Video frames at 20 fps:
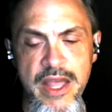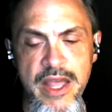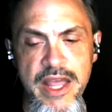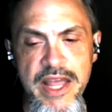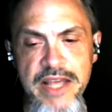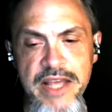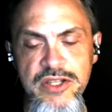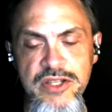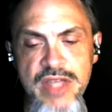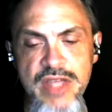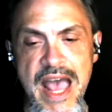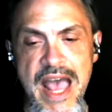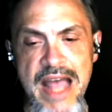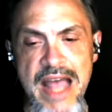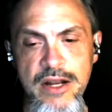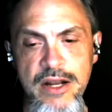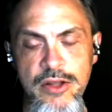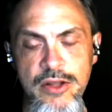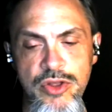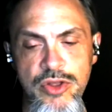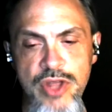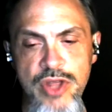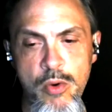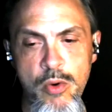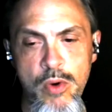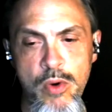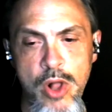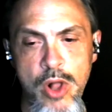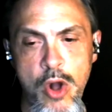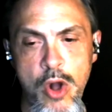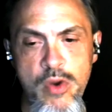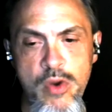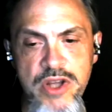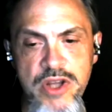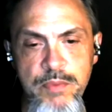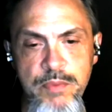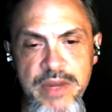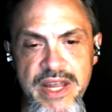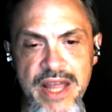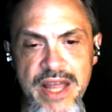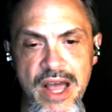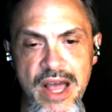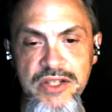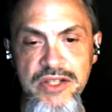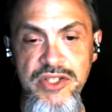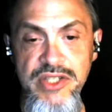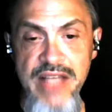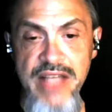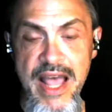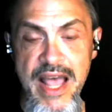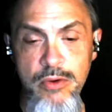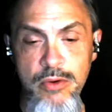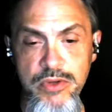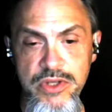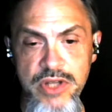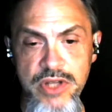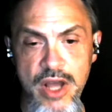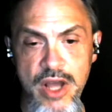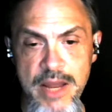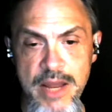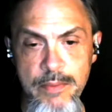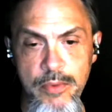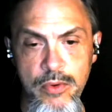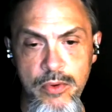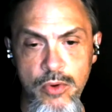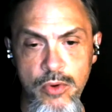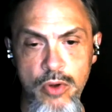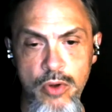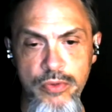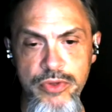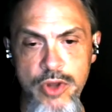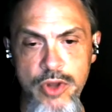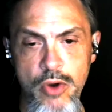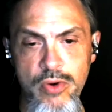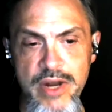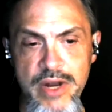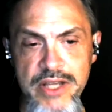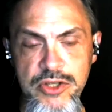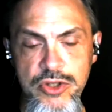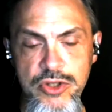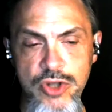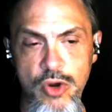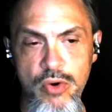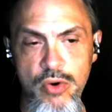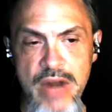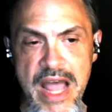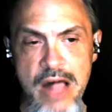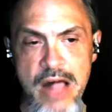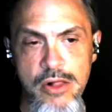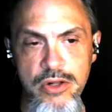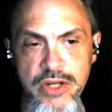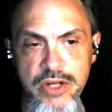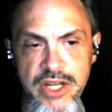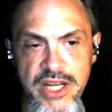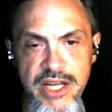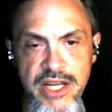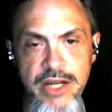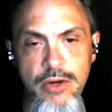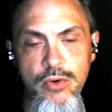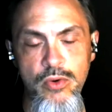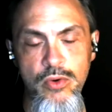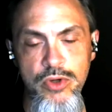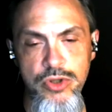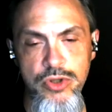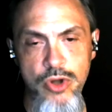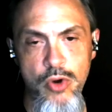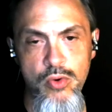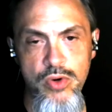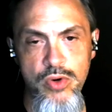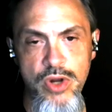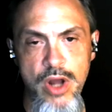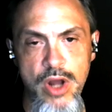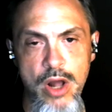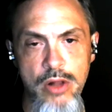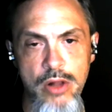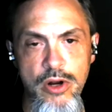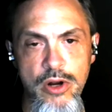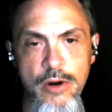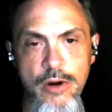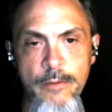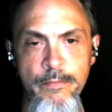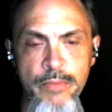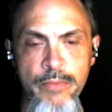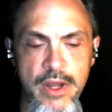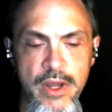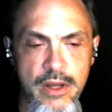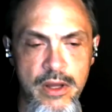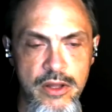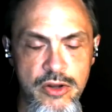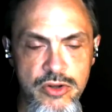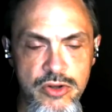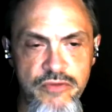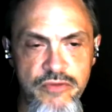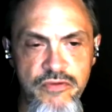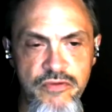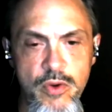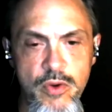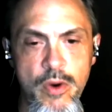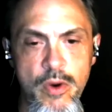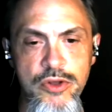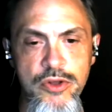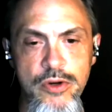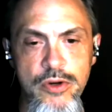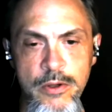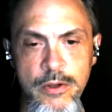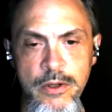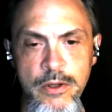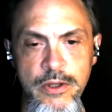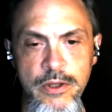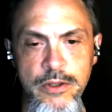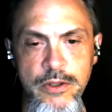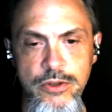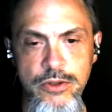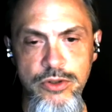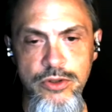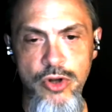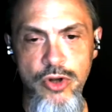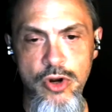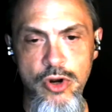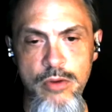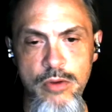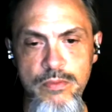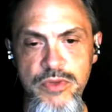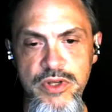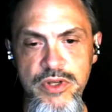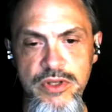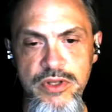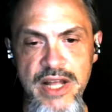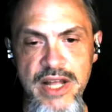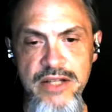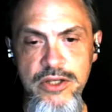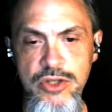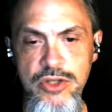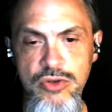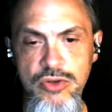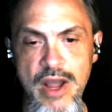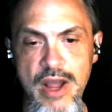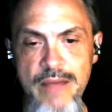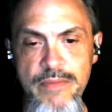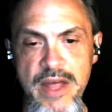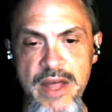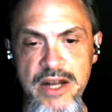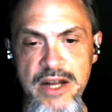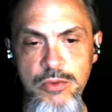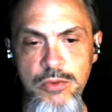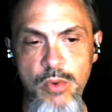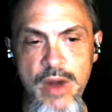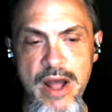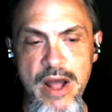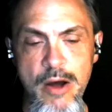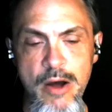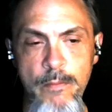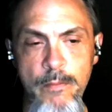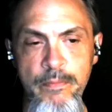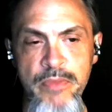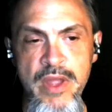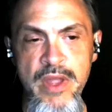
is that there will always be a sound type known as tonality or tone color. There's a few other terms that describe that as well.